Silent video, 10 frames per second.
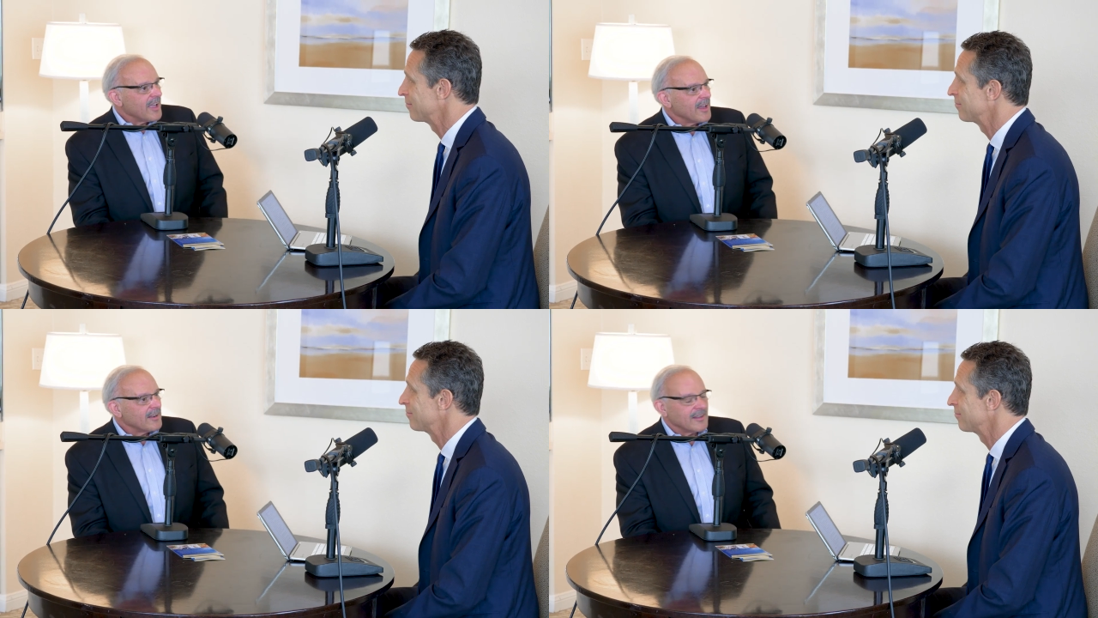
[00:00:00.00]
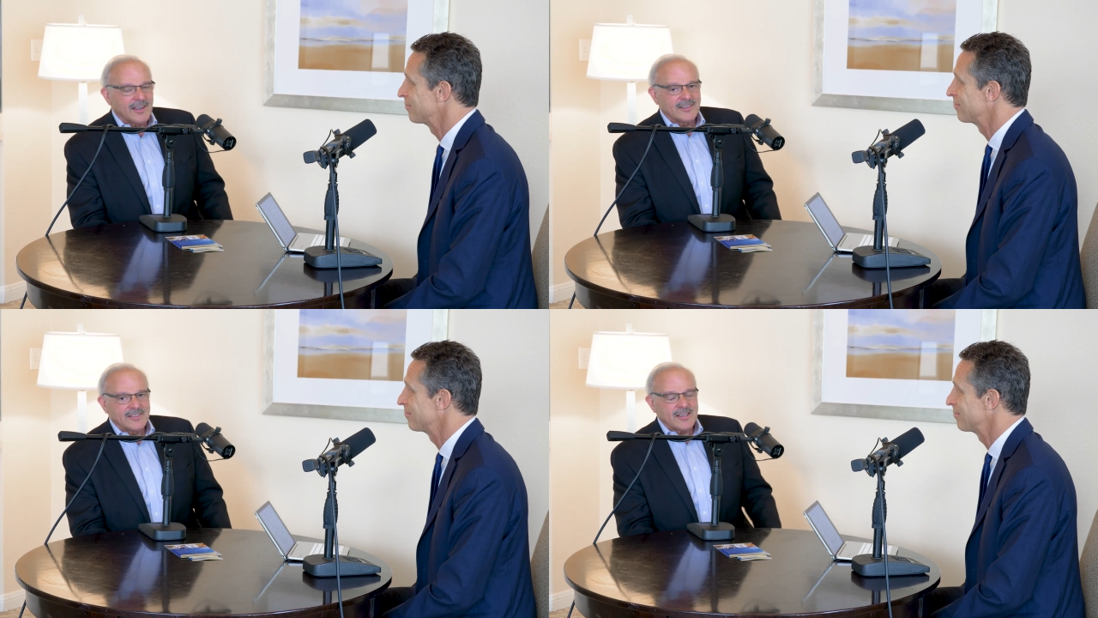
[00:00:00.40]
Speaker 1: And
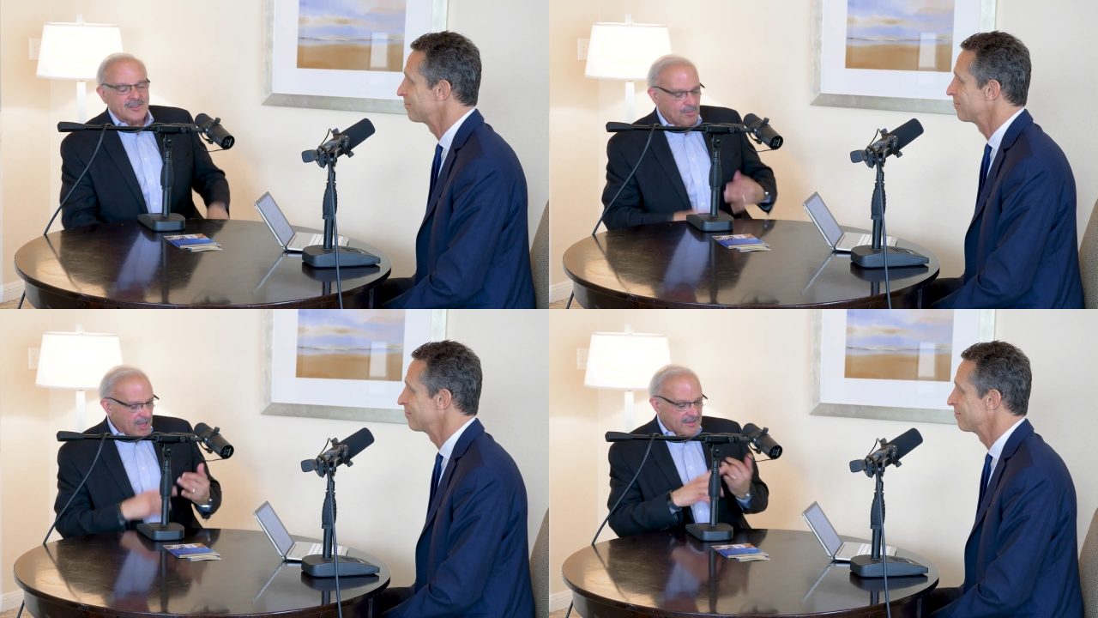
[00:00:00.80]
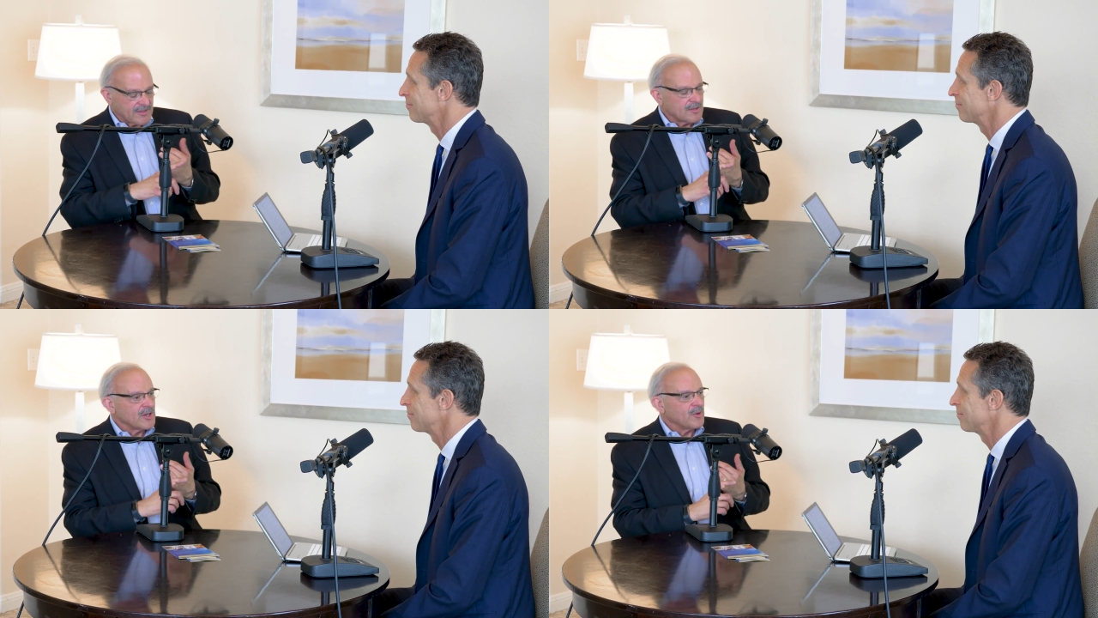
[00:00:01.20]
uh, it
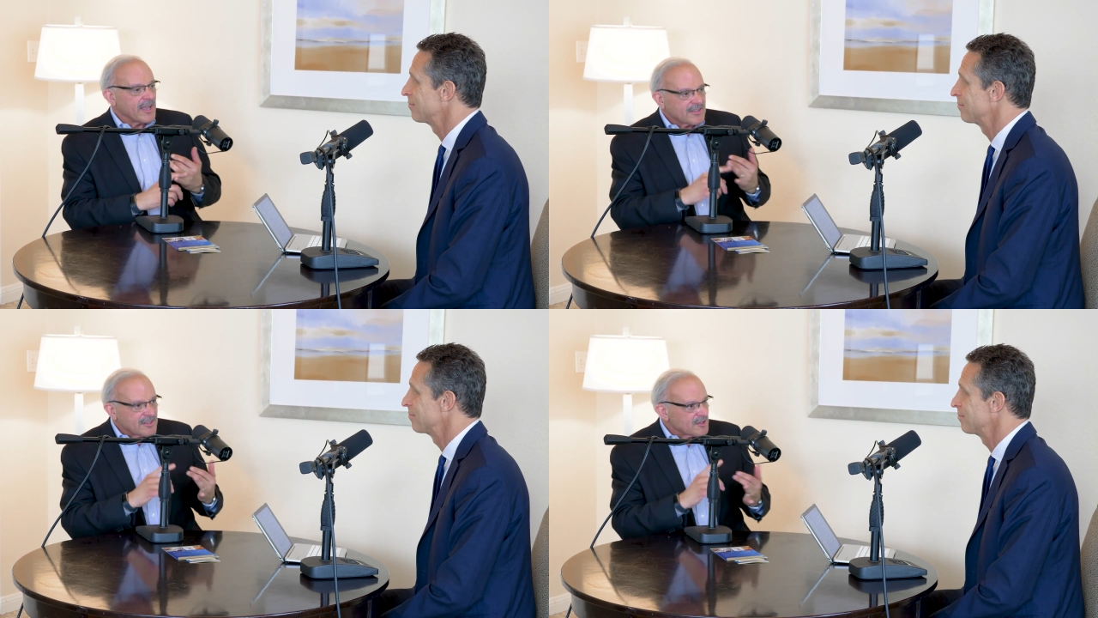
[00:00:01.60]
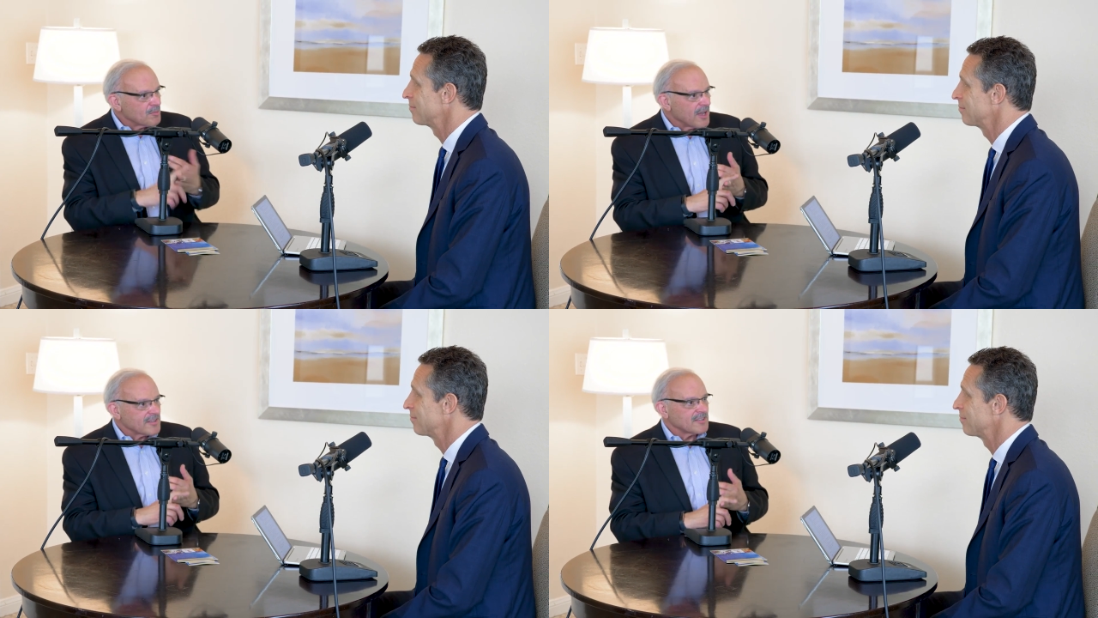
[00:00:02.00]
deposits amino acids, it
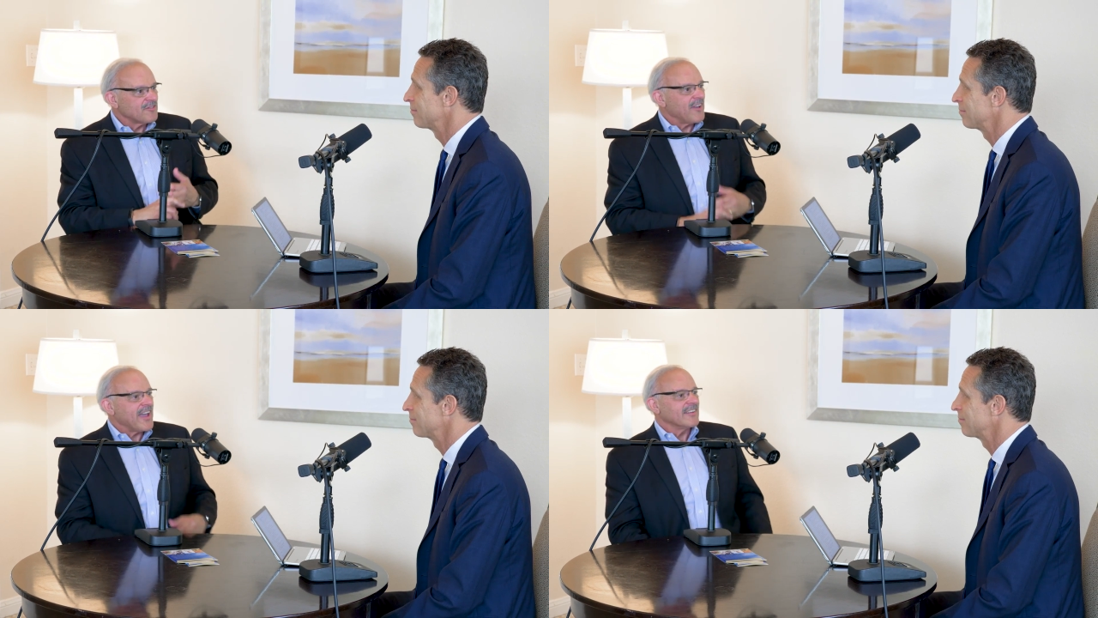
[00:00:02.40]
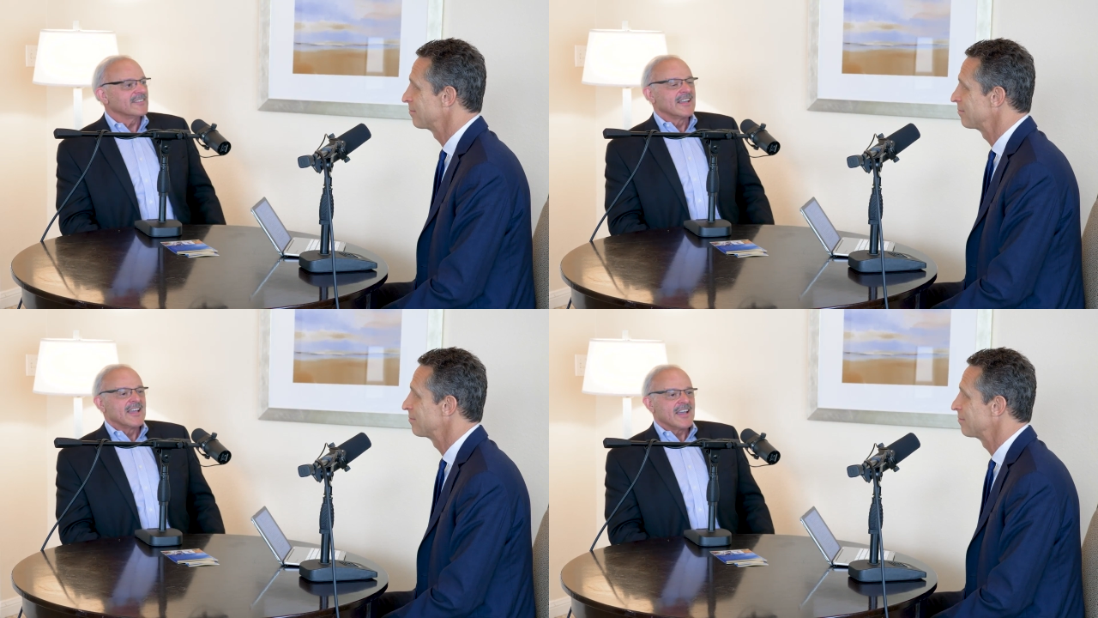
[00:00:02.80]
deposits fat,
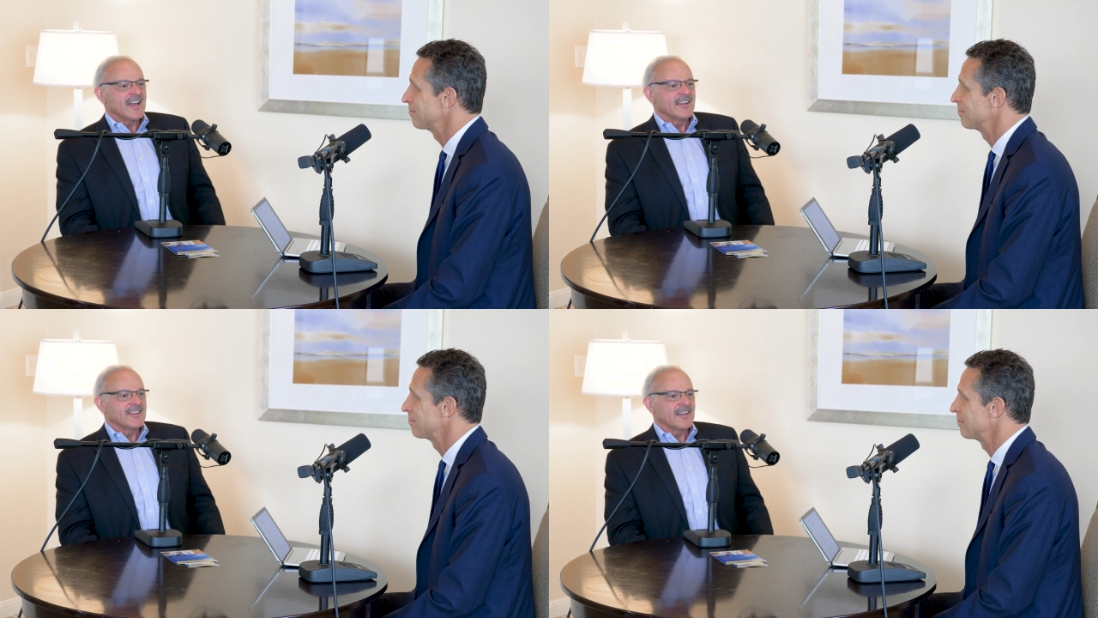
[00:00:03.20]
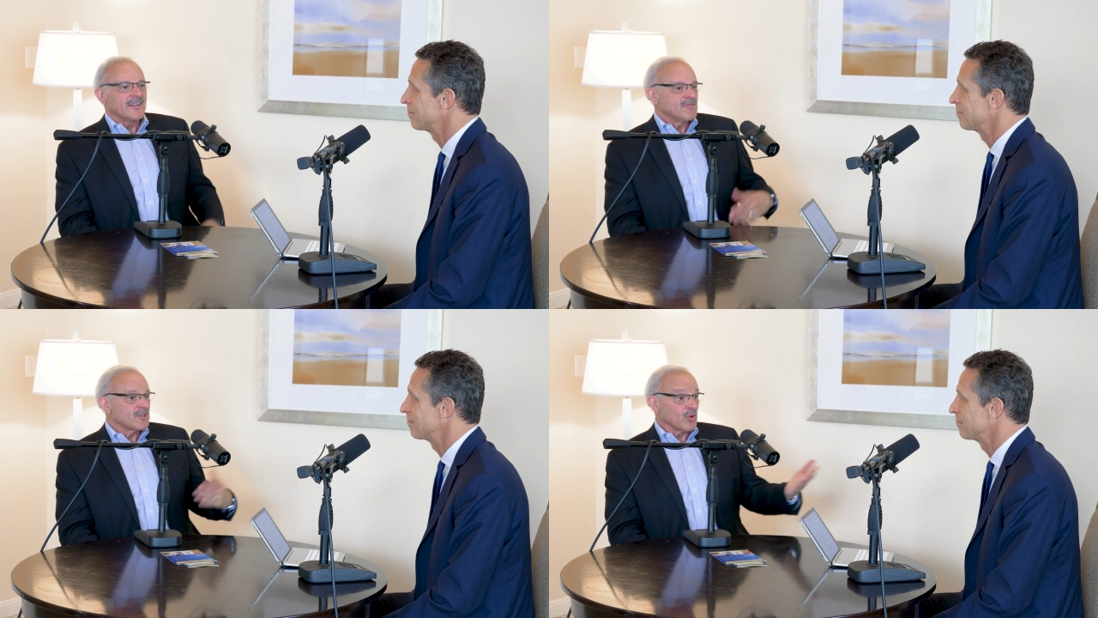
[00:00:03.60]
and uh,
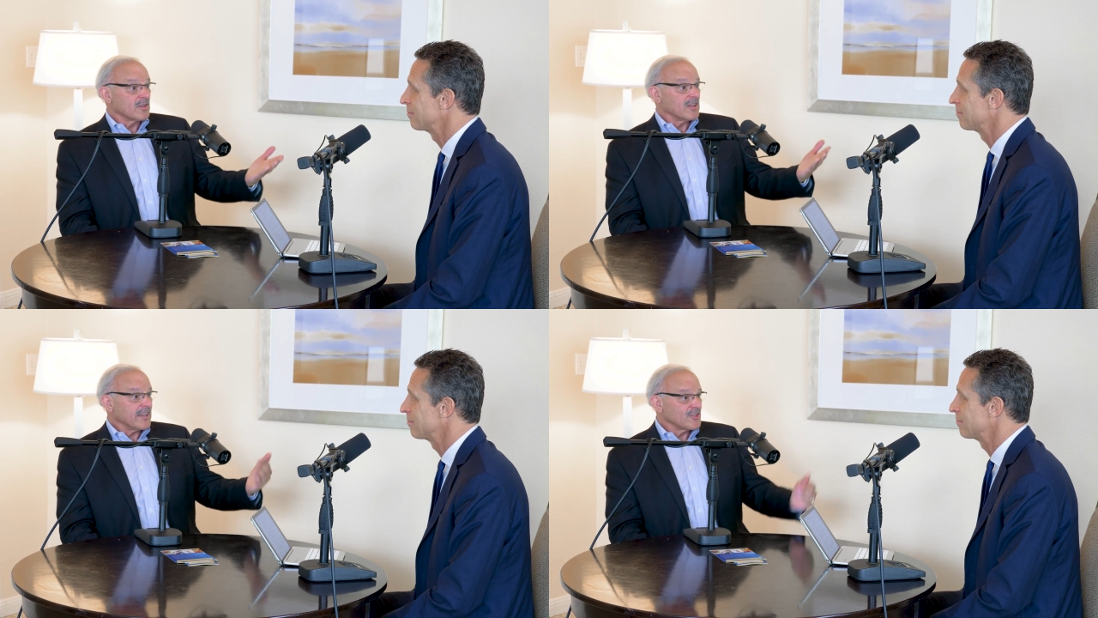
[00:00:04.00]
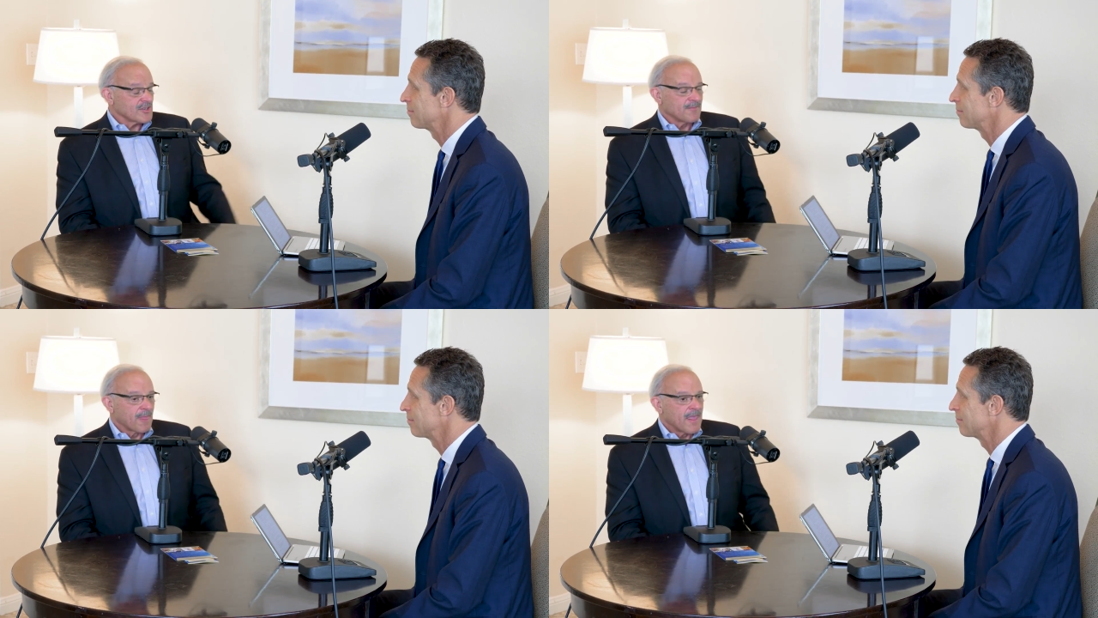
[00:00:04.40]
stores glycogen.